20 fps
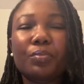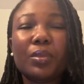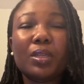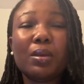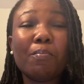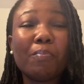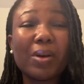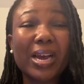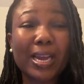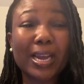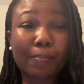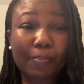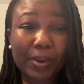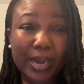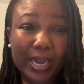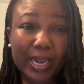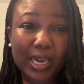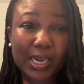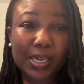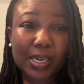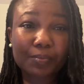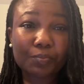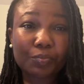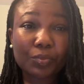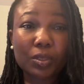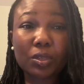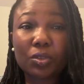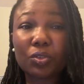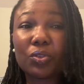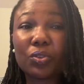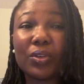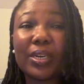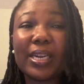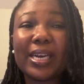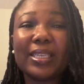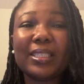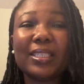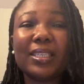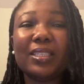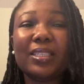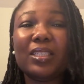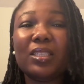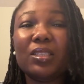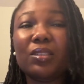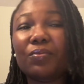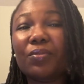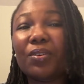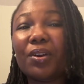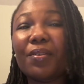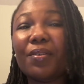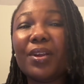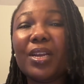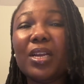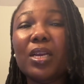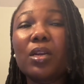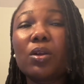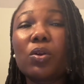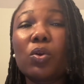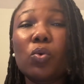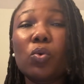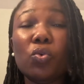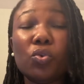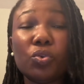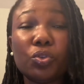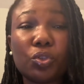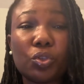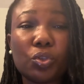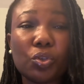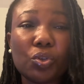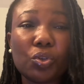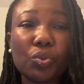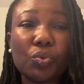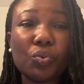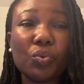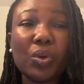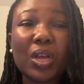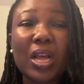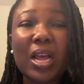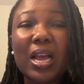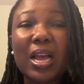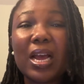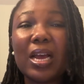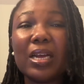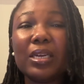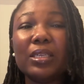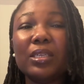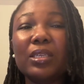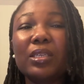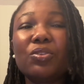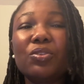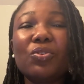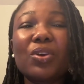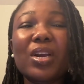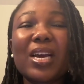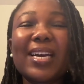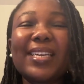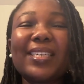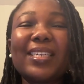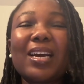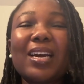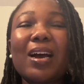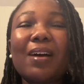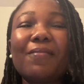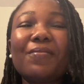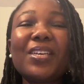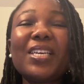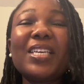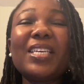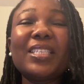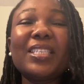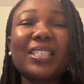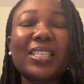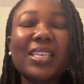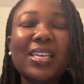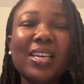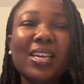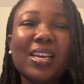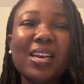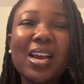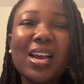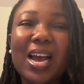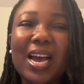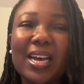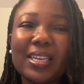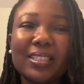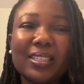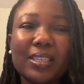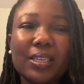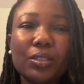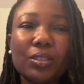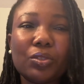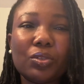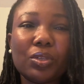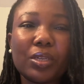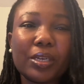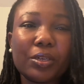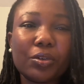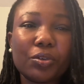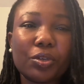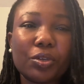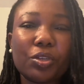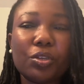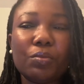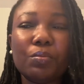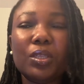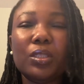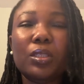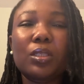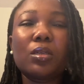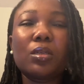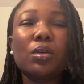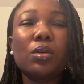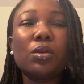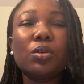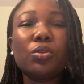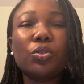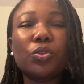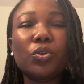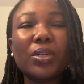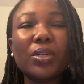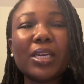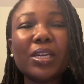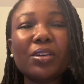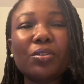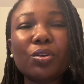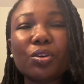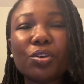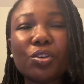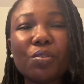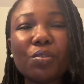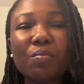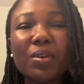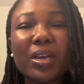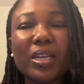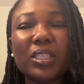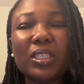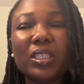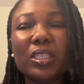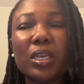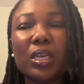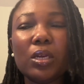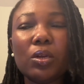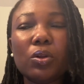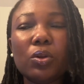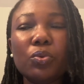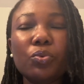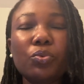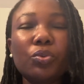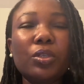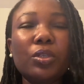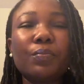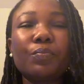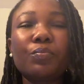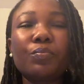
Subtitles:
backpack so that it is very close to you and you can have easy access to the documents. So the documents include